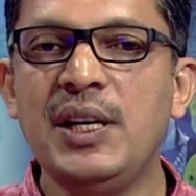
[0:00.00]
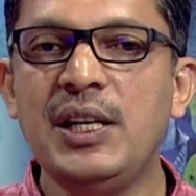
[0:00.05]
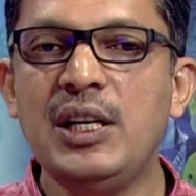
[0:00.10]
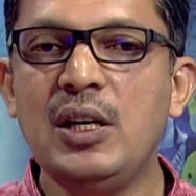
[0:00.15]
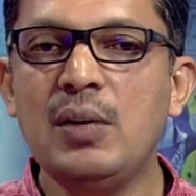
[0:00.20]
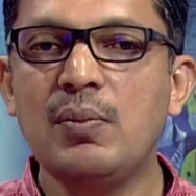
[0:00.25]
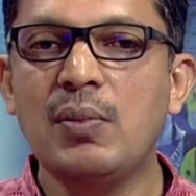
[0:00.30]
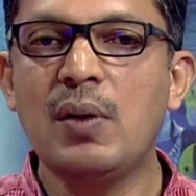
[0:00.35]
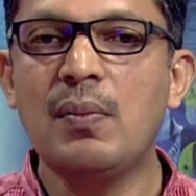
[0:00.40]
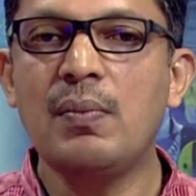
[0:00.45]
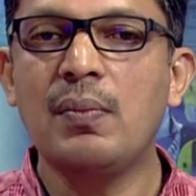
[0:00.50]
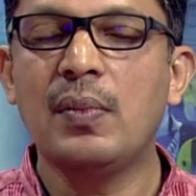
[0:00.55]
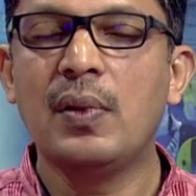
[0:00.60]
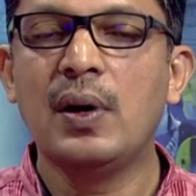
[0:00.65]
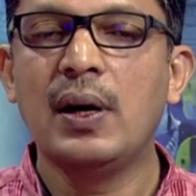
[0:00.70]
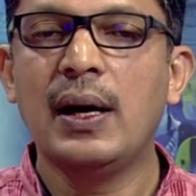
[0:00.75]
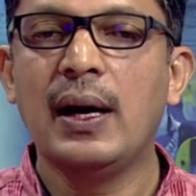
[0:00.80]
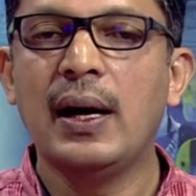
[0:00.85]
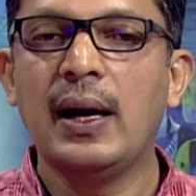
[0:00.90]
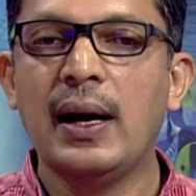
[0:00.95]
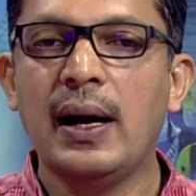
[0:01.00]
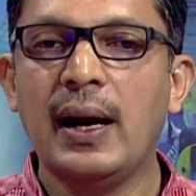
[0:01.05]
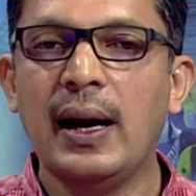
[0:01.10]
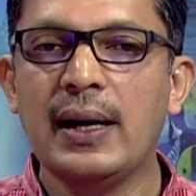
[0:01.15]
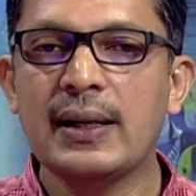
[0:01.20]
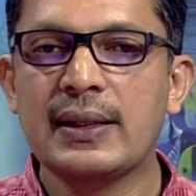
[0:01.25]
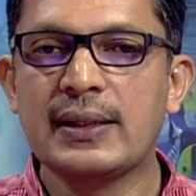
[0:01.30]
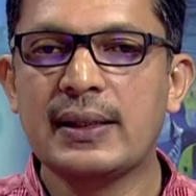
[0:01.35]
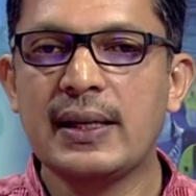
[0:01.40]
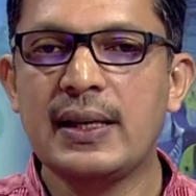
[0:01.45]
minimum
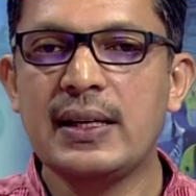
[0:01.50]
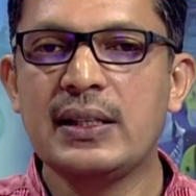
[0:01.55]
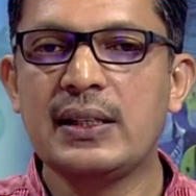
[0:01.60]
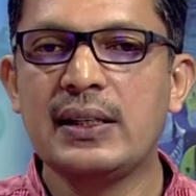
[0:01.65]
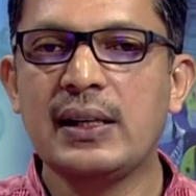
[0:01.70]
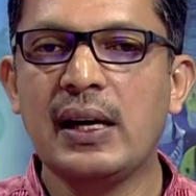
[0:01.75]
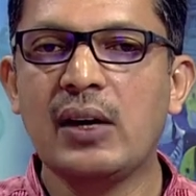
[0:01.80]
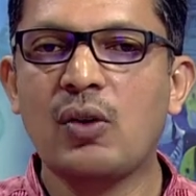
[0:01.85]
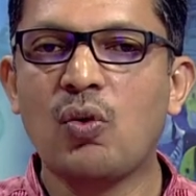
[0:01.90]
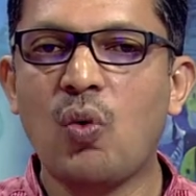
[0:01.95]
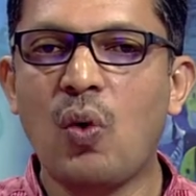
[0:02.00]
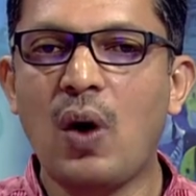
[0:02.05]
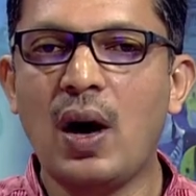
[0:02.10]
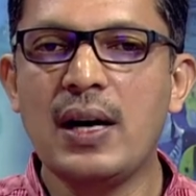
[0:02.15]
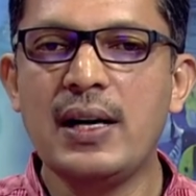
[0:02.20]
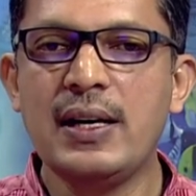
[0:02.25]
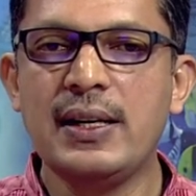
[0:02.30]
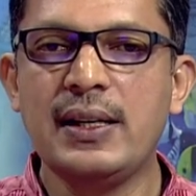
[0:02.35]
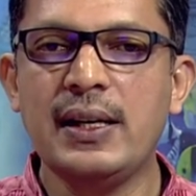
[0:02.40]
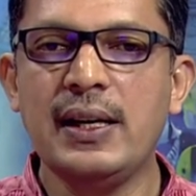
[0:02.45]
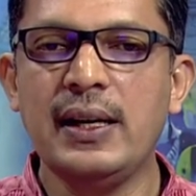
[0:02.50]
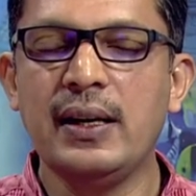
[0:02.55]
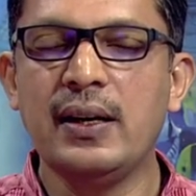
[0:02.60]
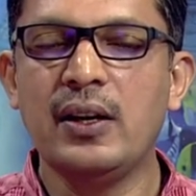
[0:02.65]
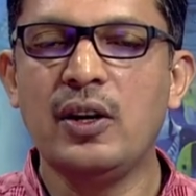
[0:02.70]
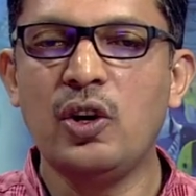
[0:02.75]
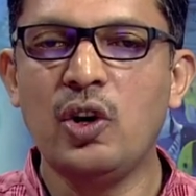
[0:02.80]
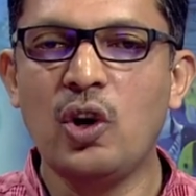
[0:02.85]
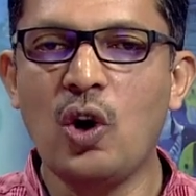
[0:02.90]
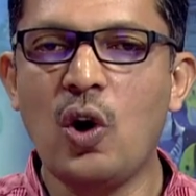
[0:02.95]
essential quality
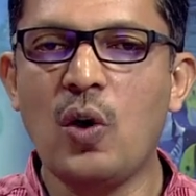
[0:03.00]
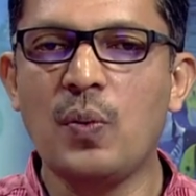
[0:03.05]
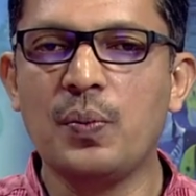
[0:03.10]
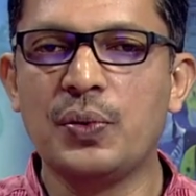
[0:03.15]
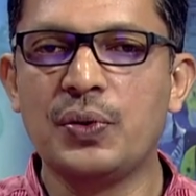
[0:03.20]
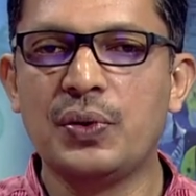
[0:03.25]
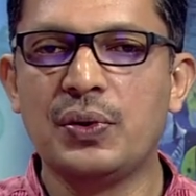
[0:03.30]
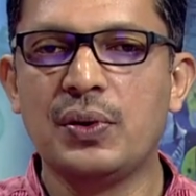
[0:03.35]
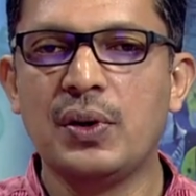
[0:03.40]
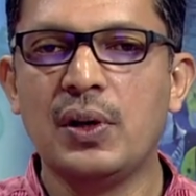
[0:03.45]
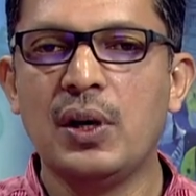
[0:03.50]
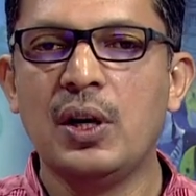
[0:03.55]
norms